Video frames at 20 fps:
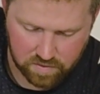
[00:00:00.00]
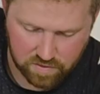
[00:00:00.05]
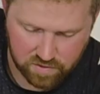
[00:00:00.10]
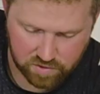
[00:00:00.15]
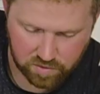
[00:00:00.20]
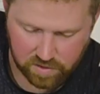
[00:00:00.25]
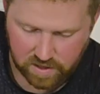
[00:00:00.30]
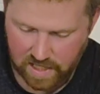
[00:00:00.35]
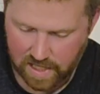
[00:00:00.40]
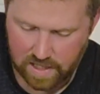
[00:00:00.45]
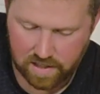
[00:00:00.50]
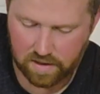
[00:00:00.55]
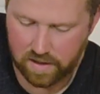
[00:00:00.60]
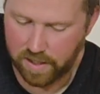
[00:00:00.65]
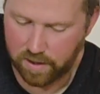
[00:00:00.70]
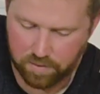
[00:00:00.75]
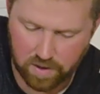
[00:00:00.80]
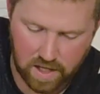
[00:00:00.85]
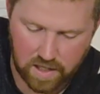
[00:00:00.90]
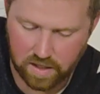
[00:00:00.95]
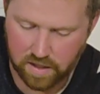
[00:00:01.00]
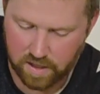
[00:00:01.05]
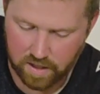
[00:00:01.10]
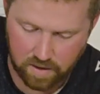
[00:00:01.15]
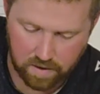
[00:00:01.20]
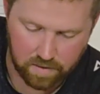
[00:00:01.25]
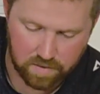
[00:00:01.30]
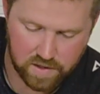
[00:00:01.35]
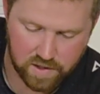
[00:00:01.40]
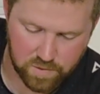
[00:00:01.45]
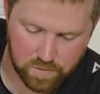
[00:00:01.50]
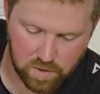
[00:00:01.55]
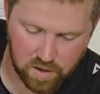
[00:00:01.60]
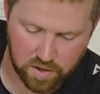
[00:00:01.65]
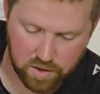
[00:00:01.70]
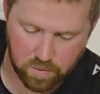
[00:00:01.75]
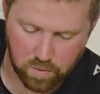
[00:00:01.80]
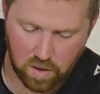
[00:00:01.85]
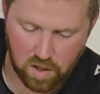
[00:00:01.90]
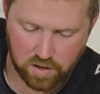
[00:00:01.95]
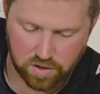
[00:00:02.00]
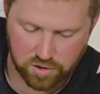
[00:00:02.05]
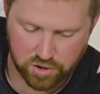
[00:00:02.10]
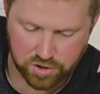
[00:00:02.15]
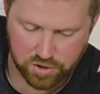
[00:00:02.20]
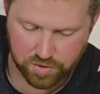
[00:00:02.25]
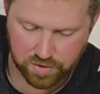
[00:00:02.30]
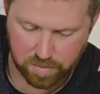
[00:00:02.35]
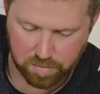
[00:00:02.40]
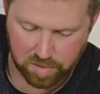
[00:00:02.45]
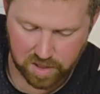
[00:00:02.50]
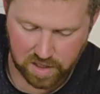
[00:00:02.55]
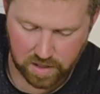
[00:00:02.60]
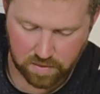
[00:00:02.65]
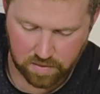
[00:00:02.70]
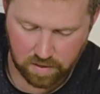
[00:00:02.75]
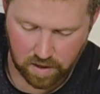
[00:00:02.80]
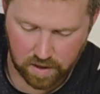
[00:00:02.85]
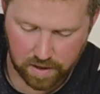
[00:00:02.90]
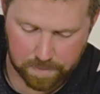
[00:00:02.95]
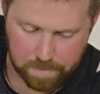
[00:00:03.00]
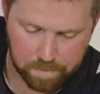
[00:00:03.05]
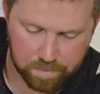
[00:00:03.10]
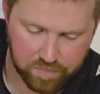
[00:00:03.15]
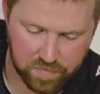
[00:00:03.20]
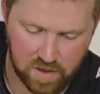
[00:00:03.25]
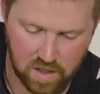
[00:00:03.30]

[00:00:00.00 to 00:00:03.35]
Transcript: So kind of like right in here is where you'd want your shoe to be, right?